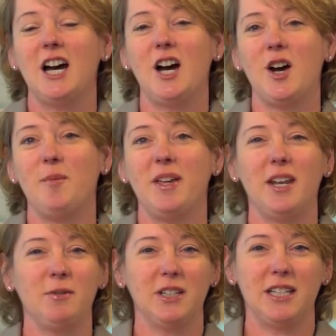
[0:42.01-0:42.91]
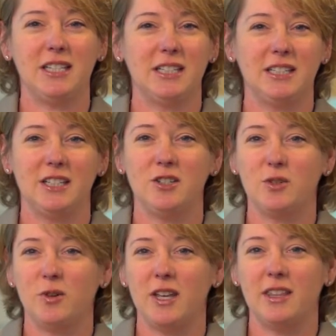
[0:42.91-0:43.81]
and I really didn't
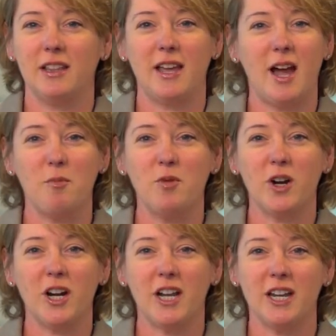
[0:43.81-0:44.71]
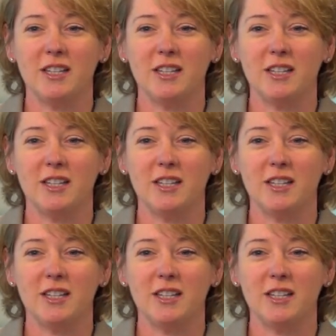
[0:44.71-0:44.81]
enjoy the lab work.